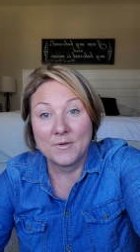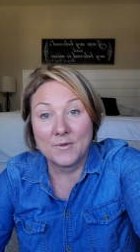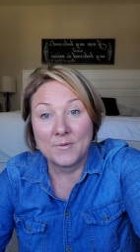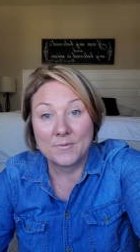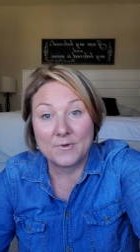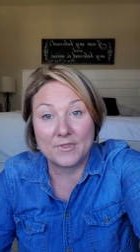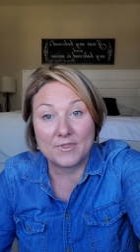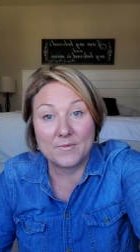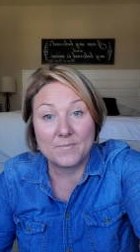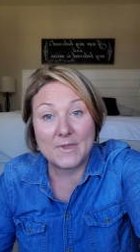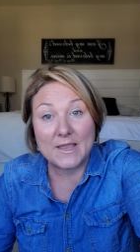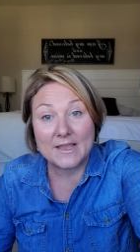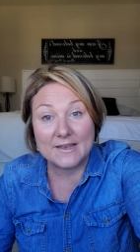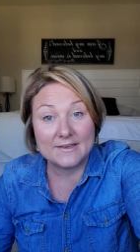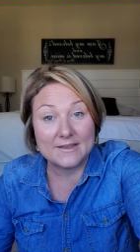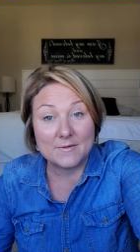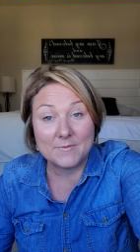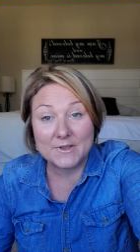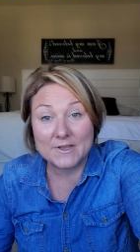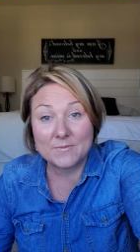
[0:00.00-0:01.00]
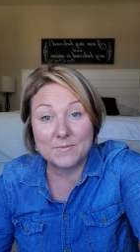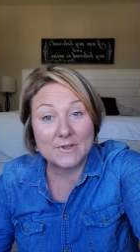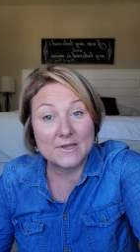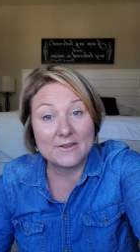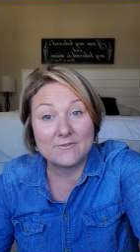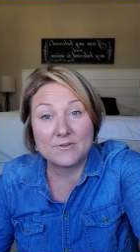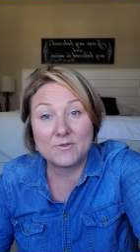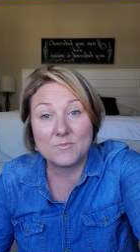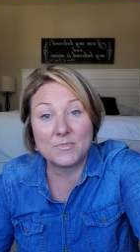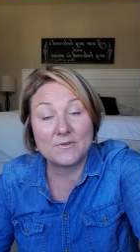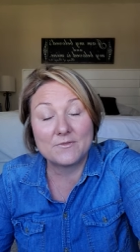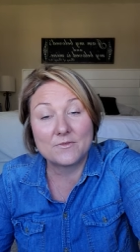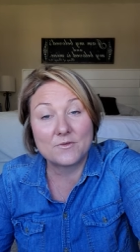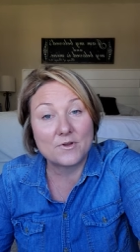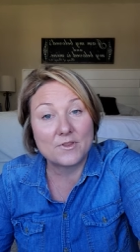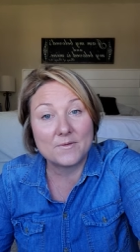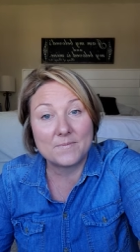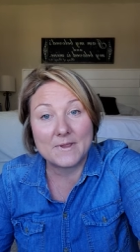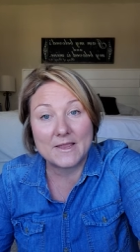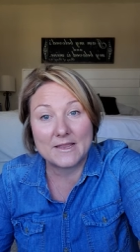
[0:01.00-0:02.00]
with a pandemic, but even
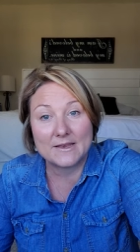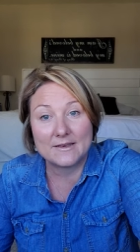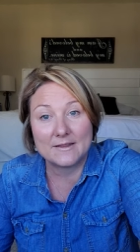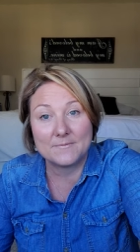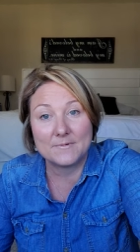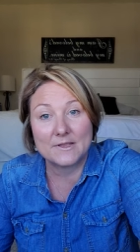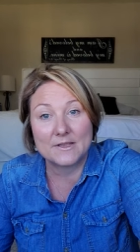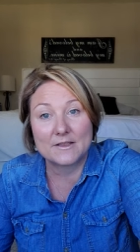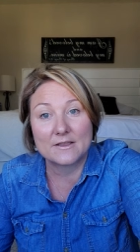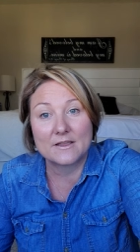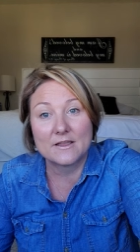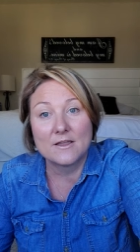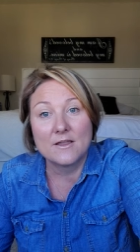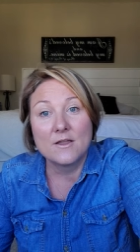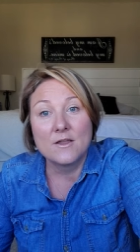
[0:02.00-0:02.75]
before the pandemic,